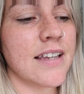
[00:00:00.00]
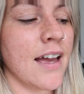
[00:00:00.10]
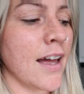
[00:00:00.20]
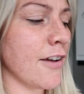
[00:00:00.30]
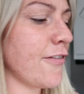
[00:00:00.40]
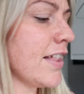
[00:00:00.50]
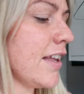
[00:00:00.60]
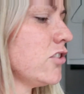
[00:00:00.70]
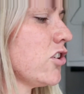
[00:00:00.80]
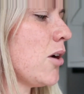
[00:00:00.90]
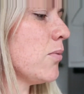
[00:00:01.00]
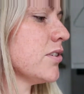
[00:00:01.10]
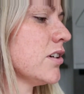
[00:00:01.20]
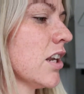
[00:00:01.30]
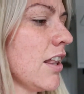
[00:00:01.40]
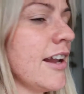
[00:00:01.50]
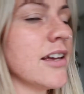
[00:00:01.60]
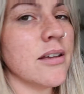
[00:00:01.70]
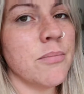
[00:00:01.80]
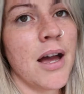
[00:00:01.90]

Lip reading: and I felt like Joe wasn't gonna like them.